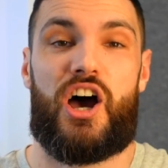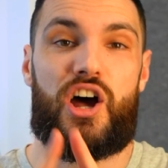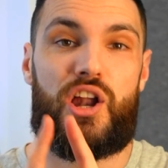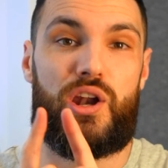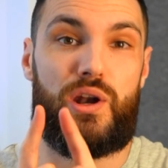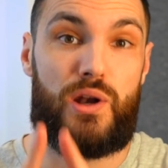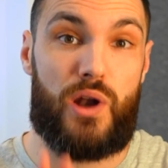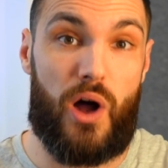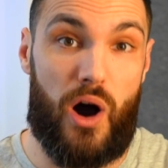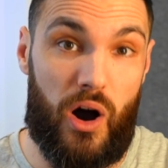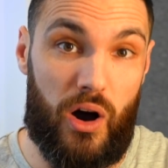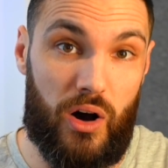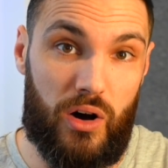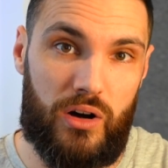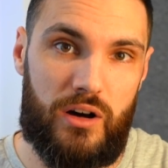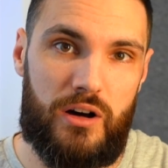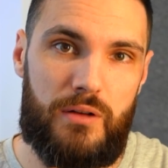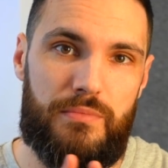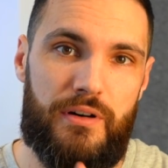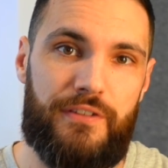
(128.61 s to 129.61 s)

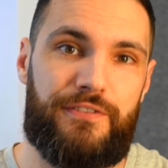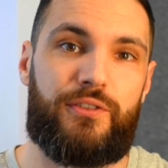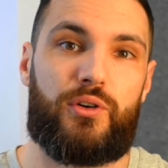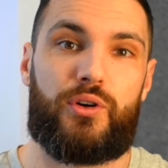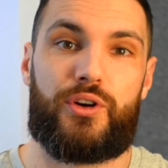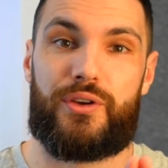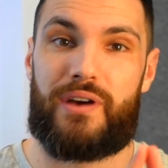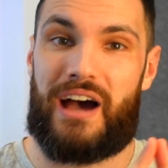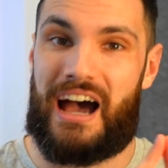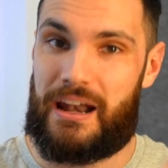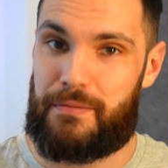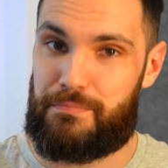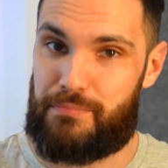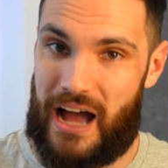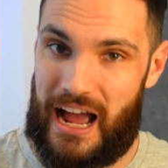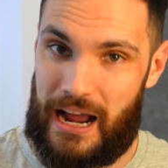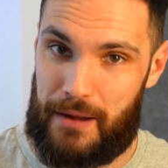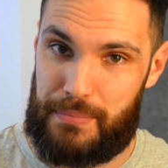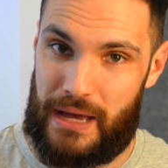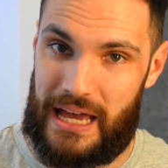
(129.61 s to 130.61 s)
long before you had
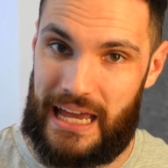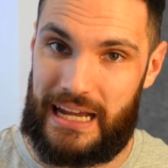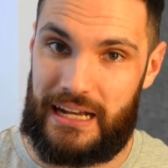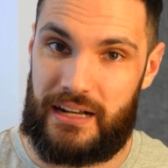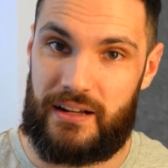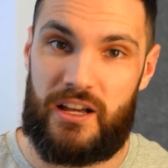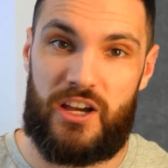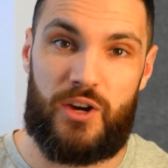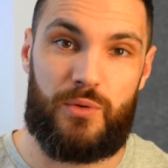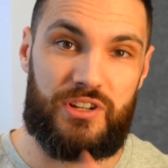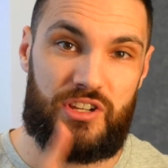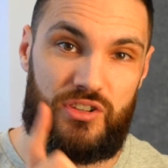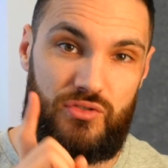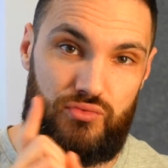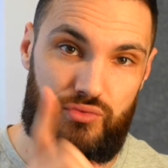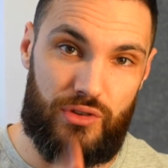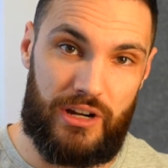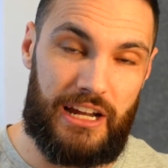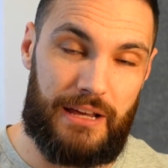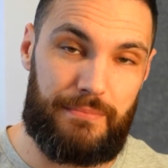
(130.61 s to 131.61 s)
back pain, which is
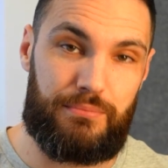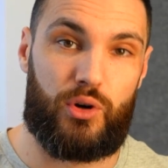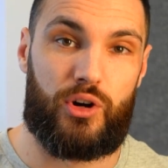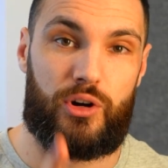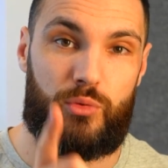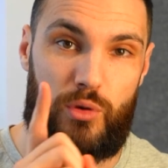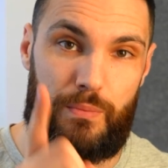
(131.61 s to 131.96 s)
really important.